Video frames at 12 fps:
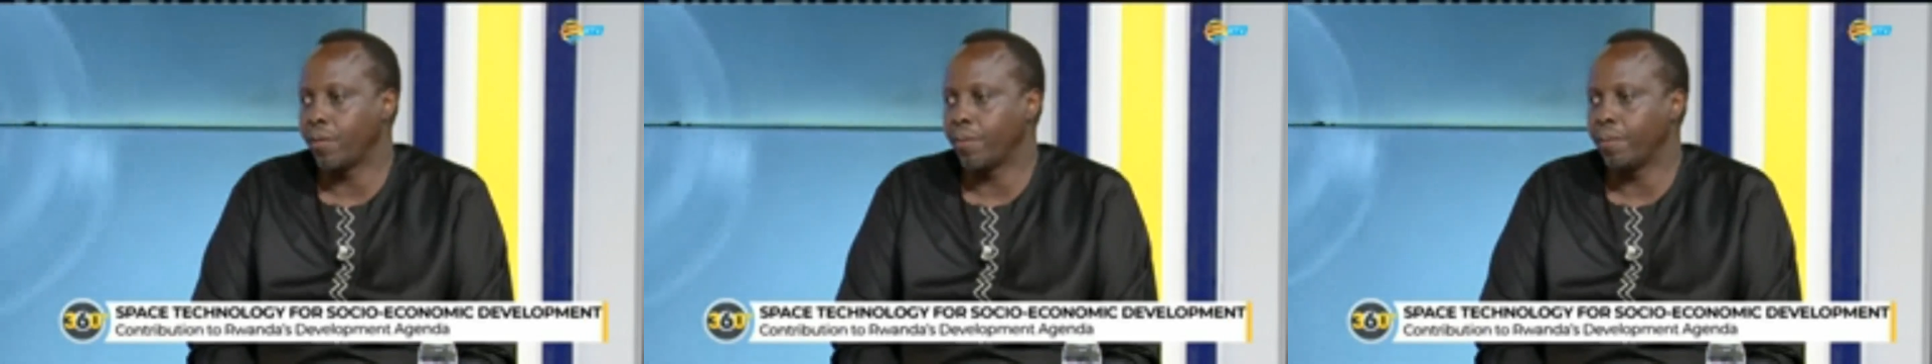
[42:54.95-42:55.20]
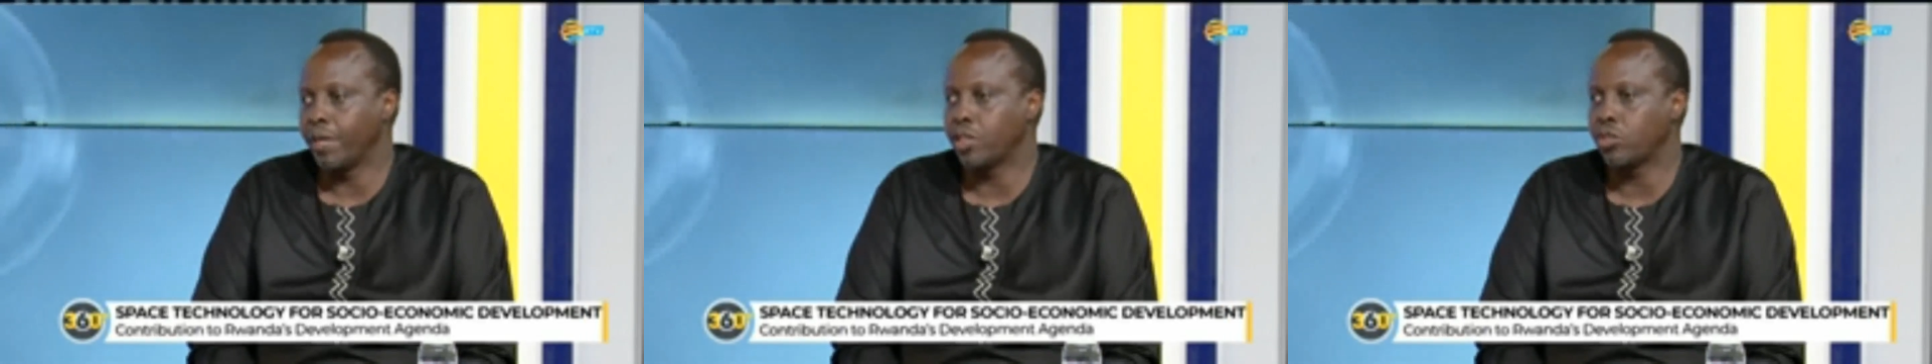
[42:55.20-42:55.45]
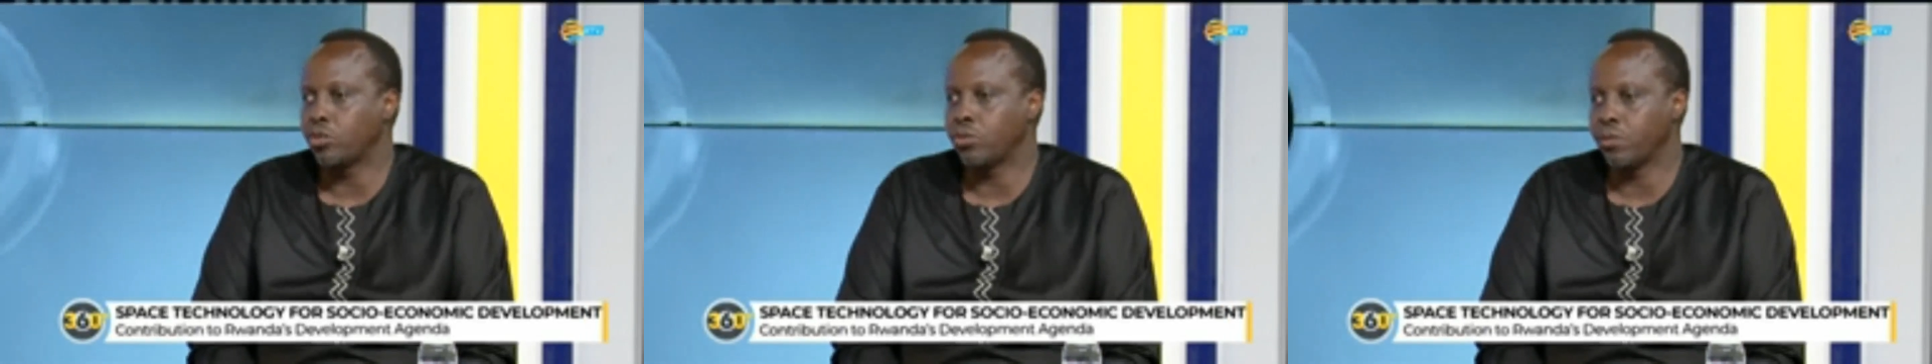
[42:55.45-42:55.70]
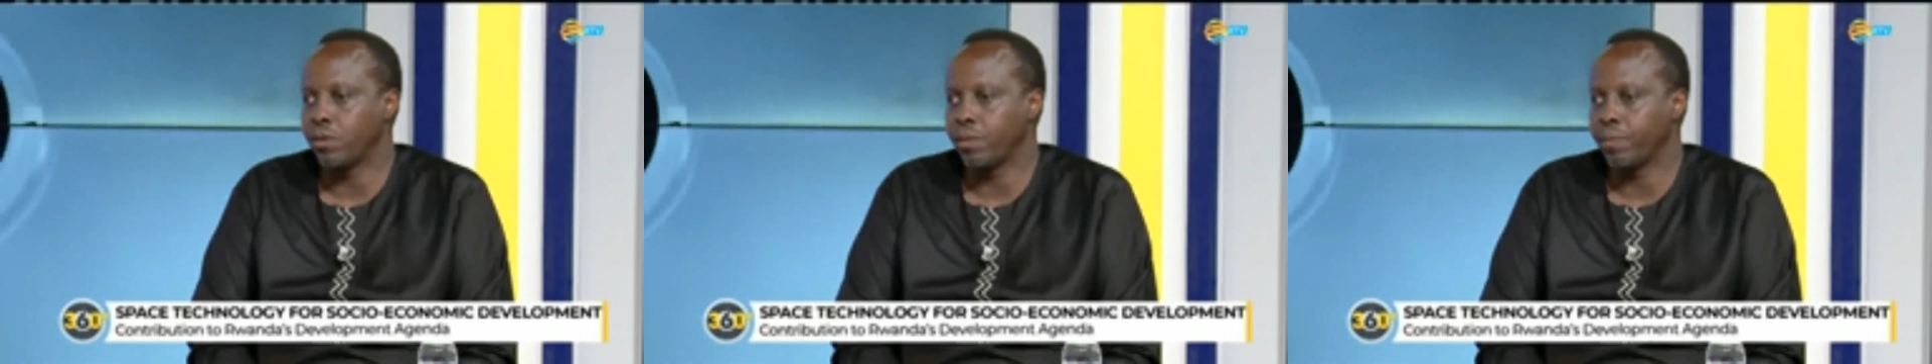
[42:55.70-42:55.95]
make
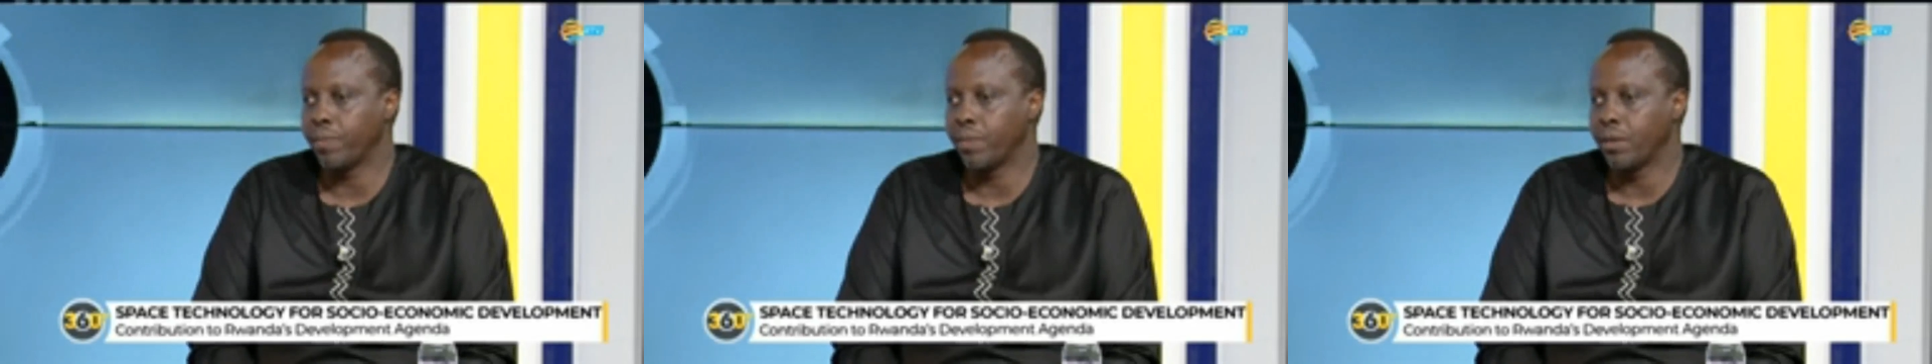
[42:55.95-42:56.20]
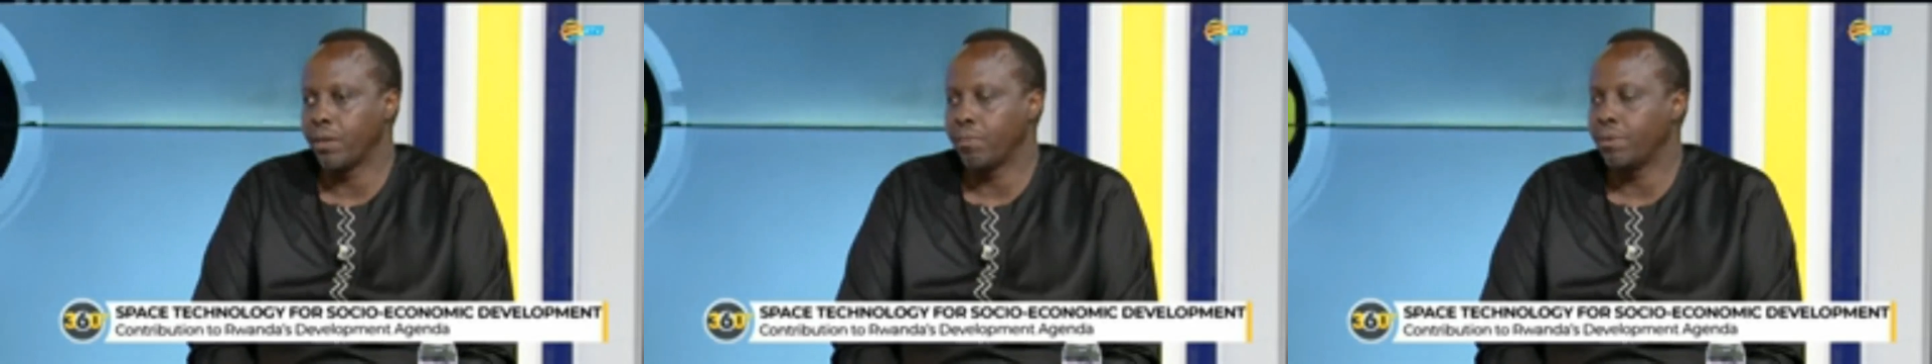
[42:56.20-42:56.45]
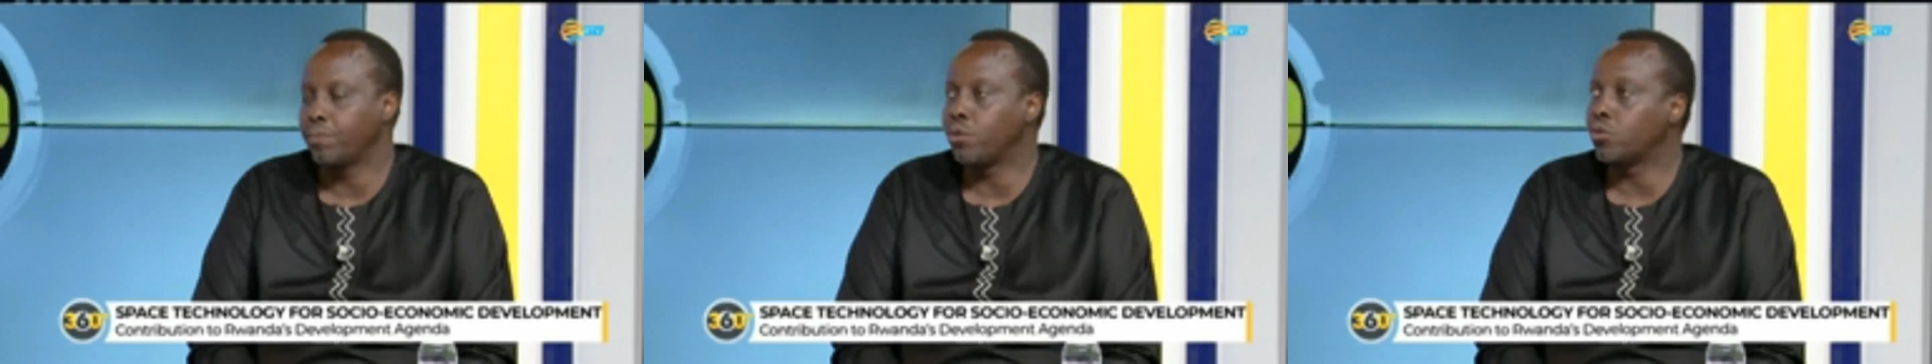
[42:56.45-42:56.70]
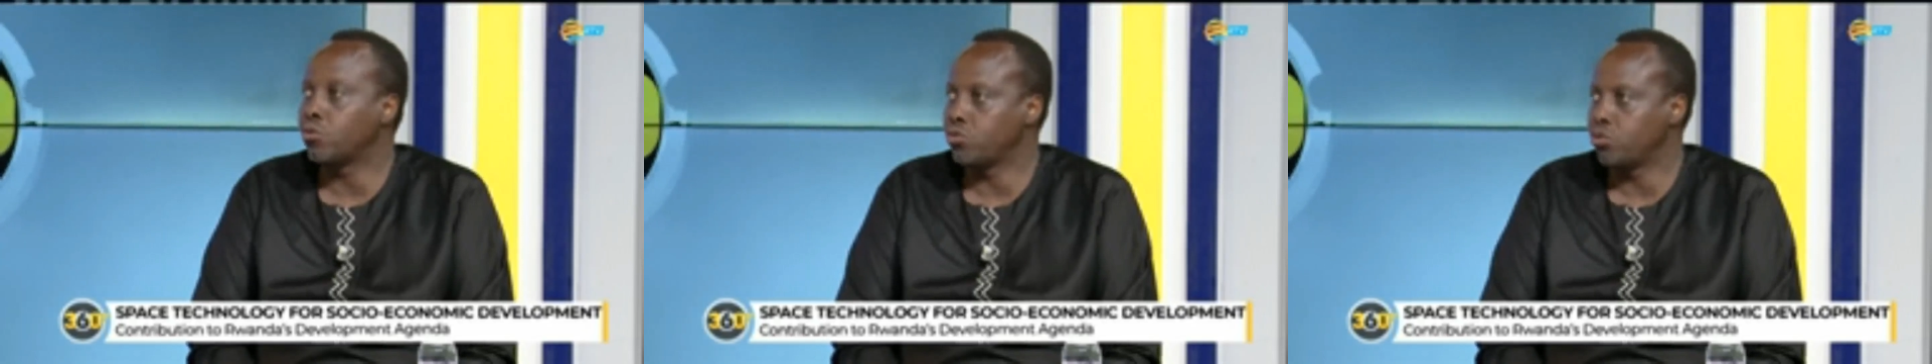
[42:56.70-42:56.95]
sure people
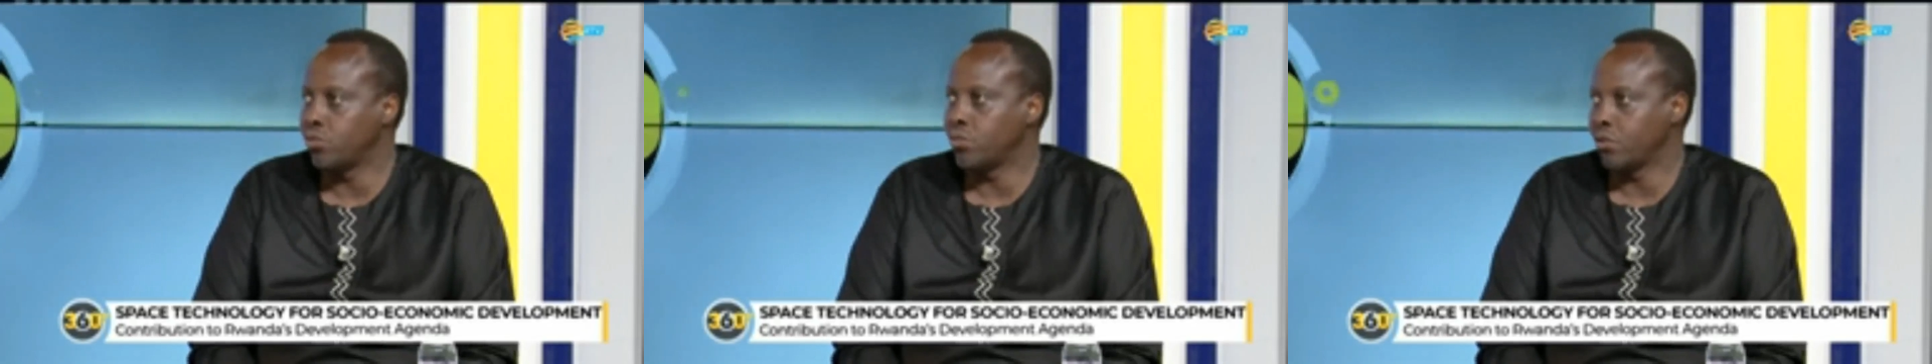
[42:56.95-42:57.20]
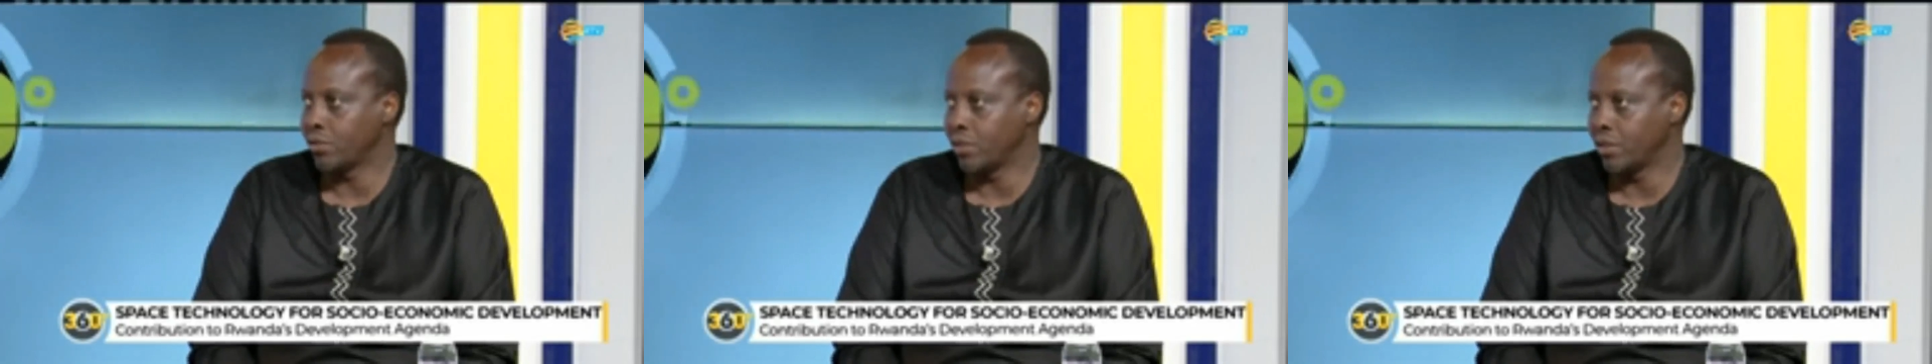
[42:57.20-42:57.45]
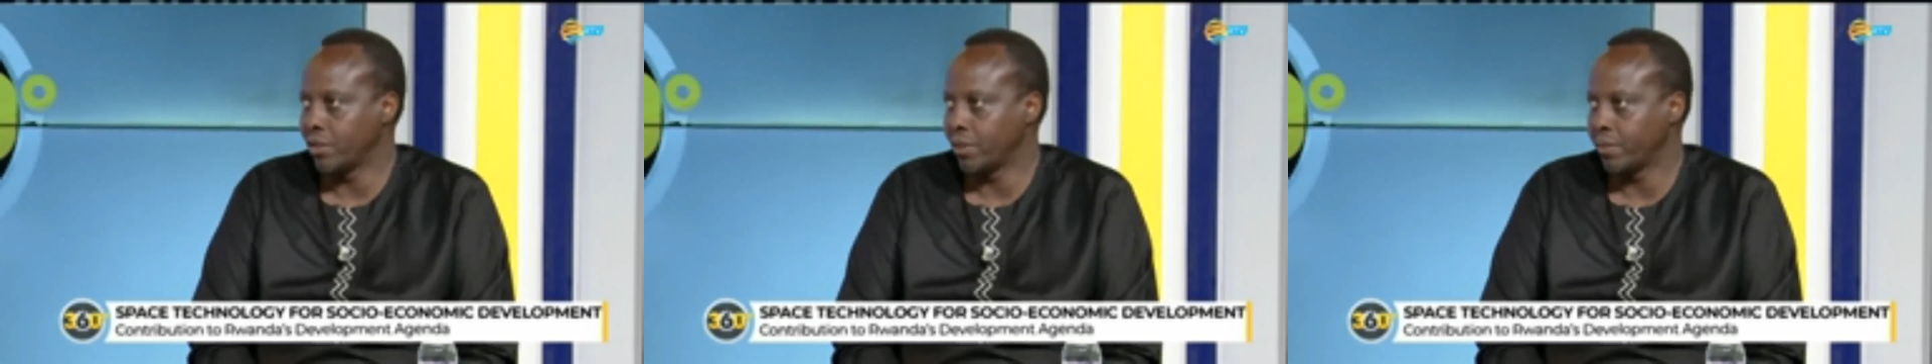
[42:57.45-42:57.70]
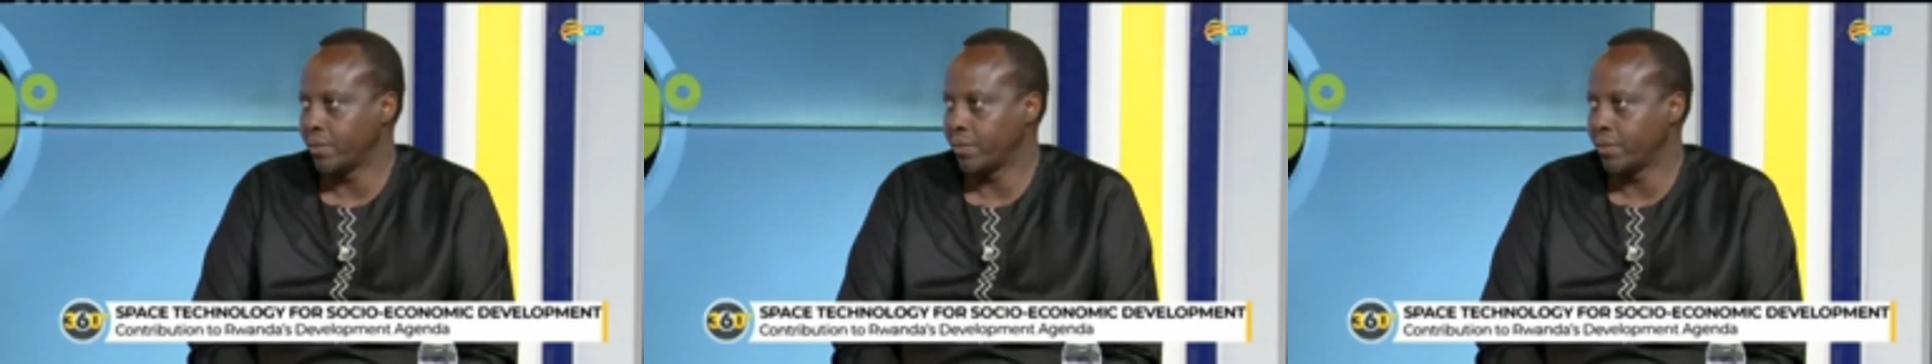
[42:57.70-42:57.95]
consume those data.